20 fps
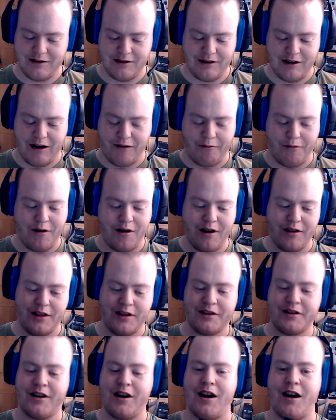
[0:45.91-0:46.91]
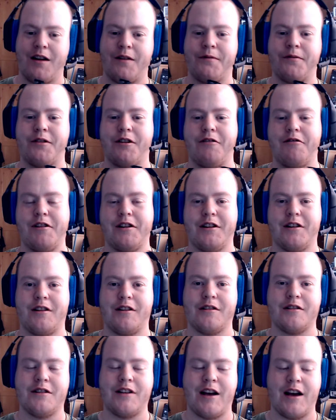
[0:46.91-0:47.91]
wanted this card for a really
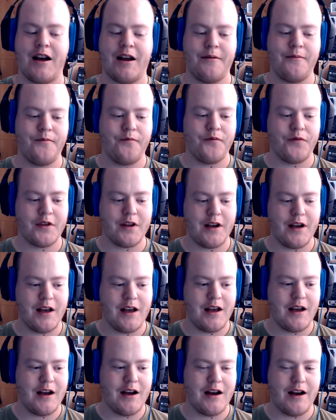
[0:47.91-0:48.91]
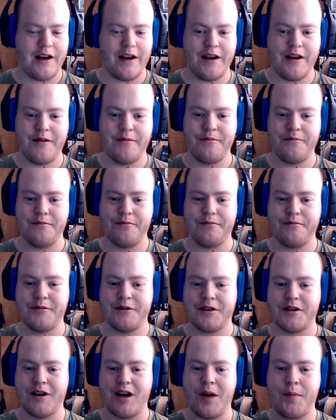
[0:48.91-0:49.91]
long time.
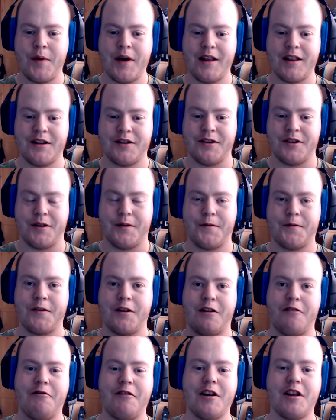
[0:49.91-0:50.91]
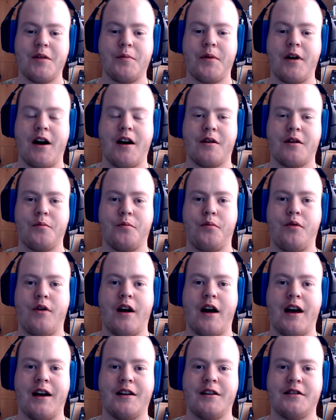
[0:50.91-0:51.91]
So I picked this up for a really bargain
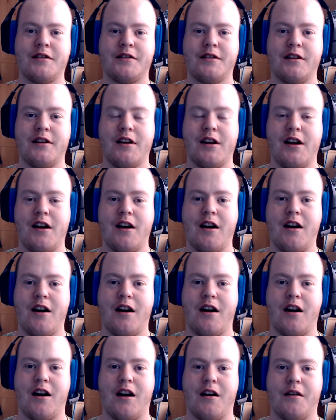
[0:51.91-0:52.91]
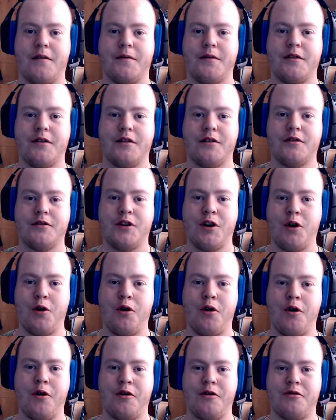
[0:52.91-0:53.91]
price of
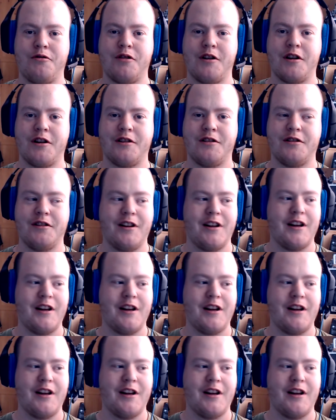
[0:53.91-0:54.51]
£240.